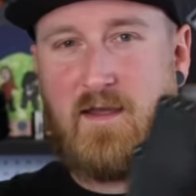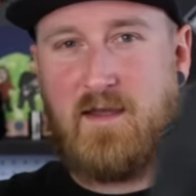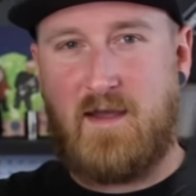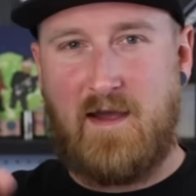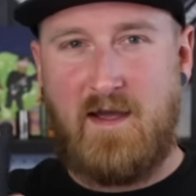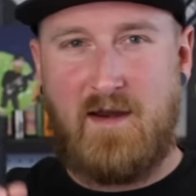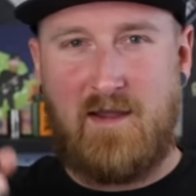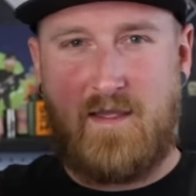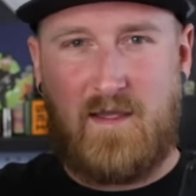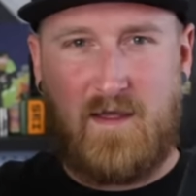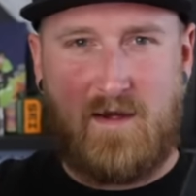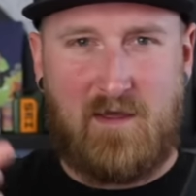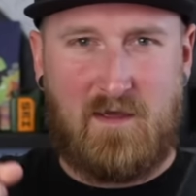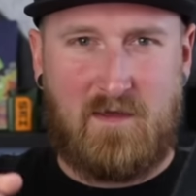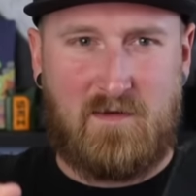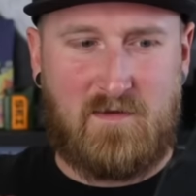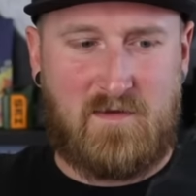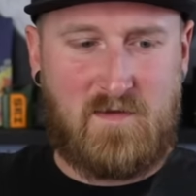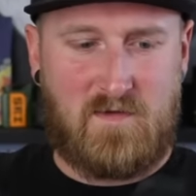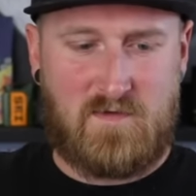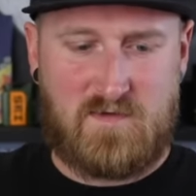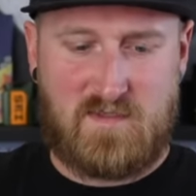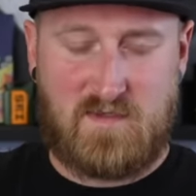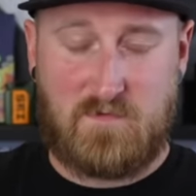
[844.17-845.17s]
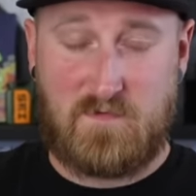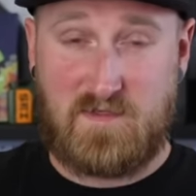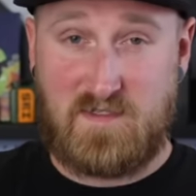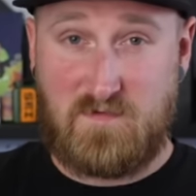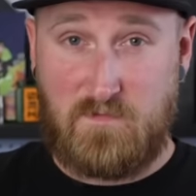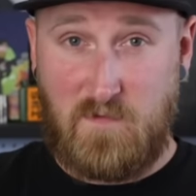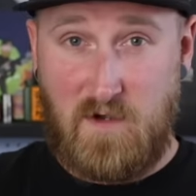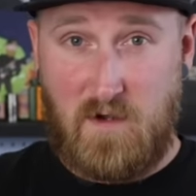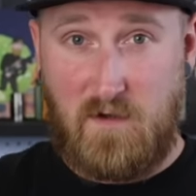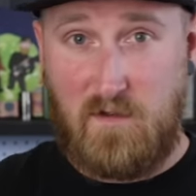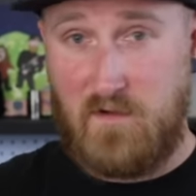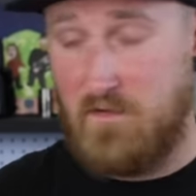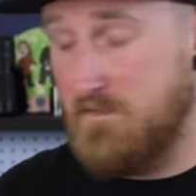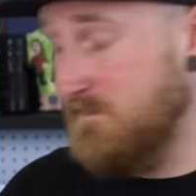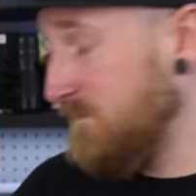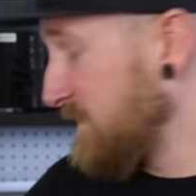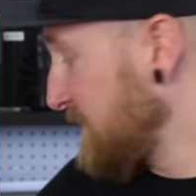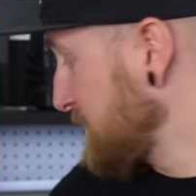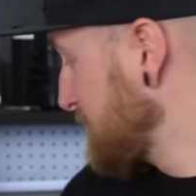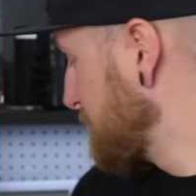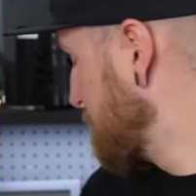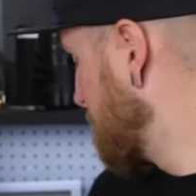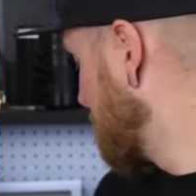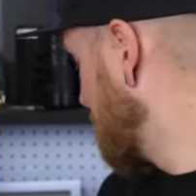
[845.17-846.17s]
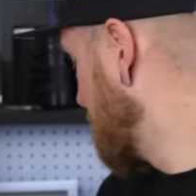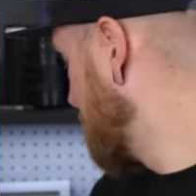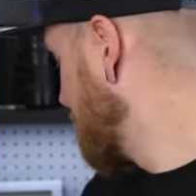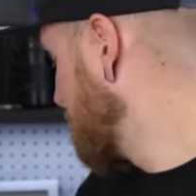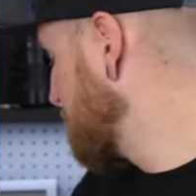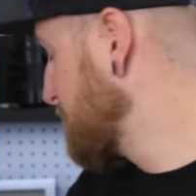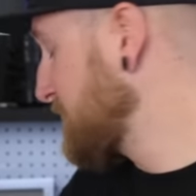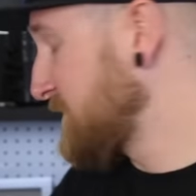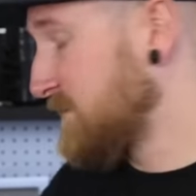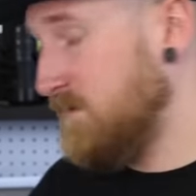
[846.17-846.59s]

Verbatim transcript: kind of getting into some smaller fixed blades.